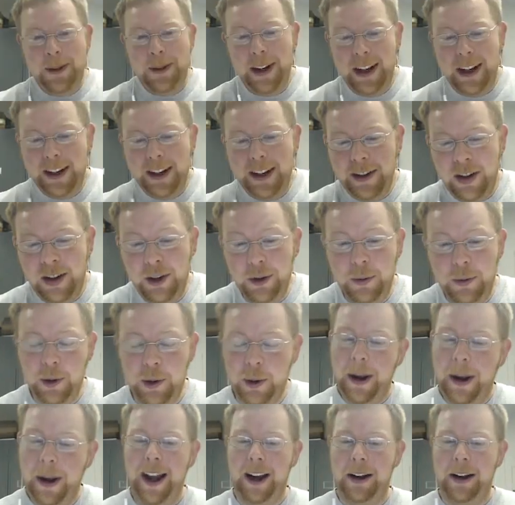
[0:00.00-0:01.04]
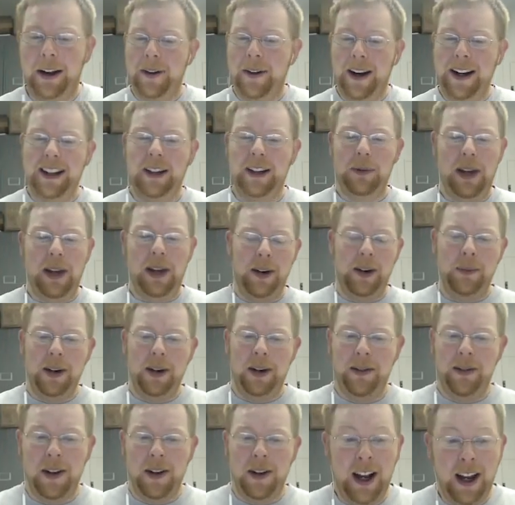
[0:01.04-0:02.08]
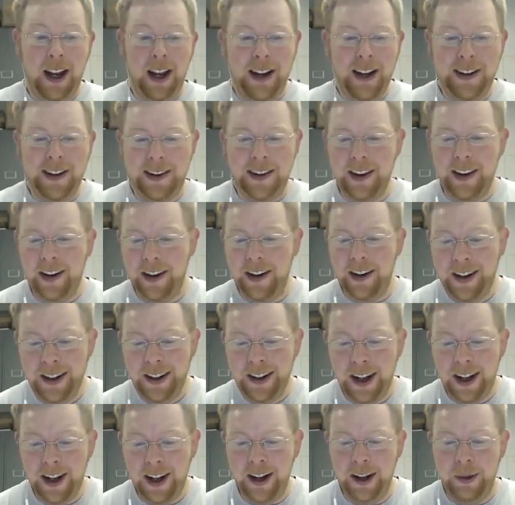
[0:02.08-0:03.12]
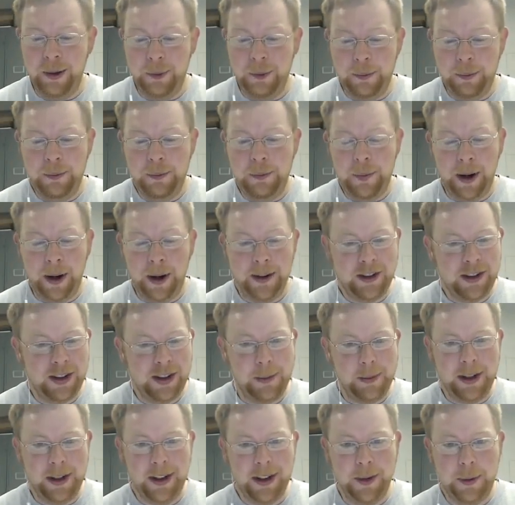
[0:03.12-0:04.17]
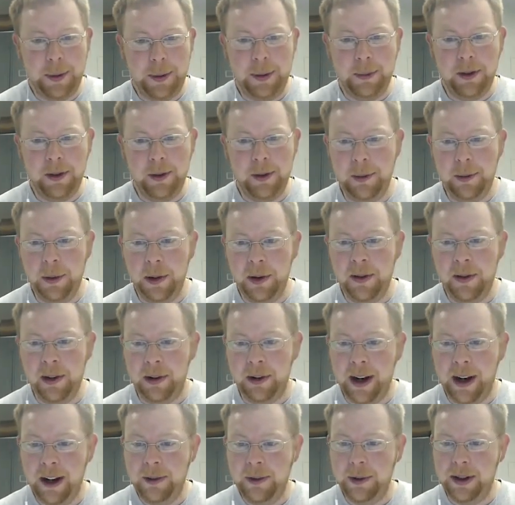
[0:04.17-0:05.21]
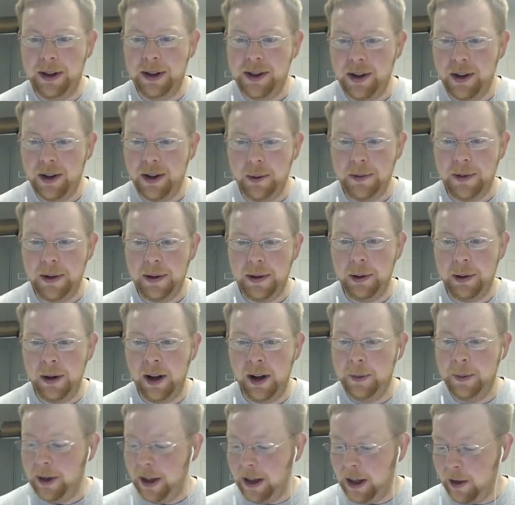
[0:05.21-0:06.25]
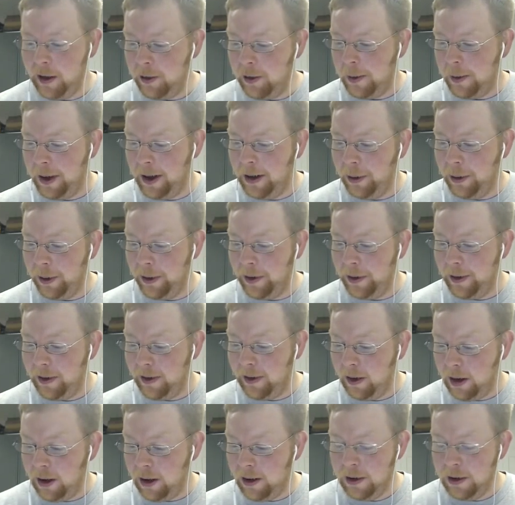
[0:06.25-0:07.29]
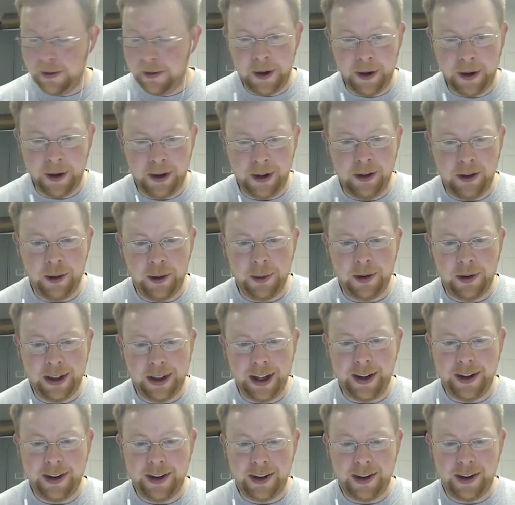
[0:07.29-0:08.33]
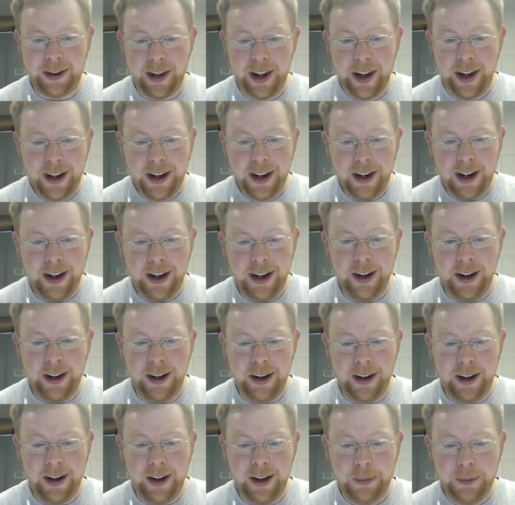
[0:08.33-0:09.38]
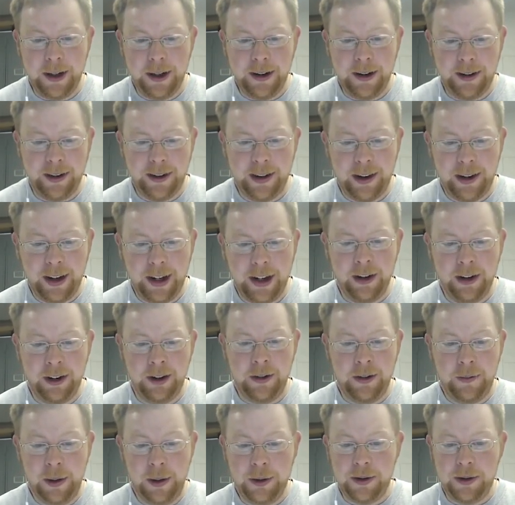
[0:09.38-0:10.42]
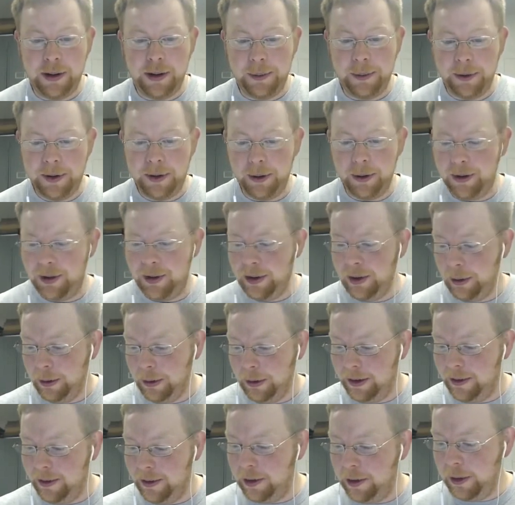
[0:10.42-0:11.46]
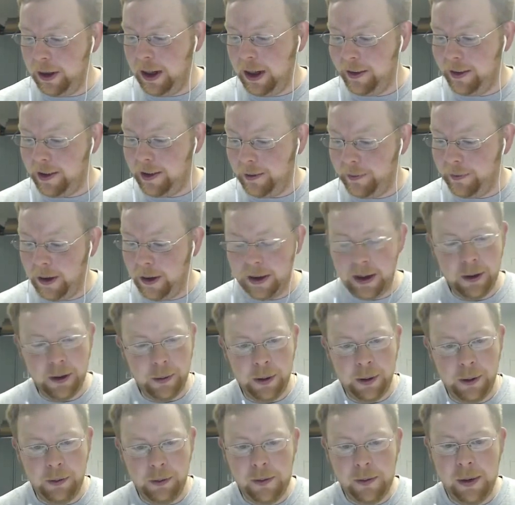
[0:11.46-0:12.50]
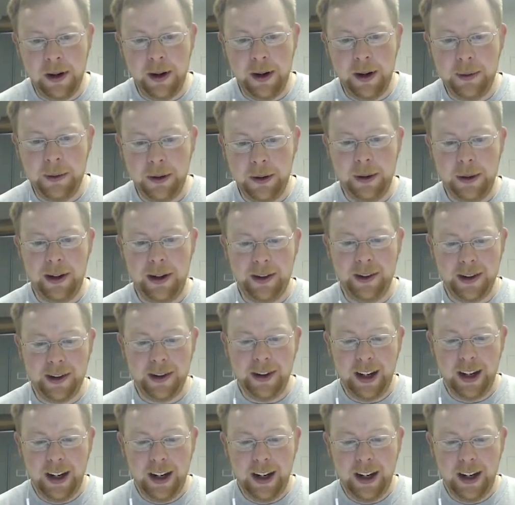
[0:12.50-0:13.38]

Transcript: 82. We're back, finally. We had a bit of a hiatus there, partially because people have been moving around, which hopefully will update everybody with all of our normal guests' updates in a future episode soon, so you guys can find out what we've been up to, because